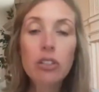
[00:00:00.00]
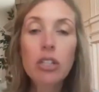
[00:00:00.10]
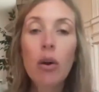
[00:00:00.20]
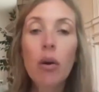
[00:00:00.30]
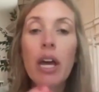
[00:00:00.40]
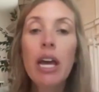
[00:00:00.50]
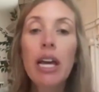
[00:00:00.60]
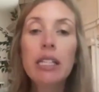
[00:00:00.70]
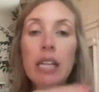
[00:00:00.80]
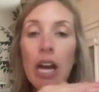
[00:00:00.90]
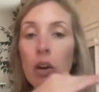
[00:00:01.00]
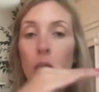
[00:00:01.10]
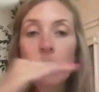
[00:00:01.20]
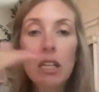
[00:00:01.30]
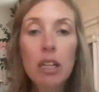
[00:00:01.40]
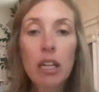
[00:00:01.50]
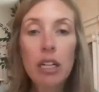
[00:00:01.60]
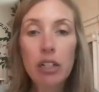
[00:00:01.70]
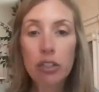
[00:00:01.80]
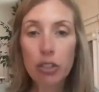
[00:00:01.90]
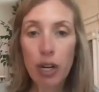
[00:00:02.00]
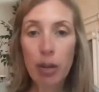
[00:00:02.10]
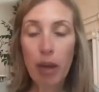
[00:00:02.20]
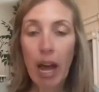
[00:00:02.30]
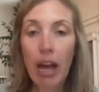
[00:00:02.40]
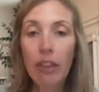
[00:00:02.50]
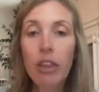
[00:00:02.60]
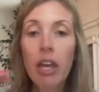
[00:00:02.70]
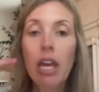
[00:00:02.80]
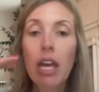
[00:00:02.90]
So it's not always a linear straight path.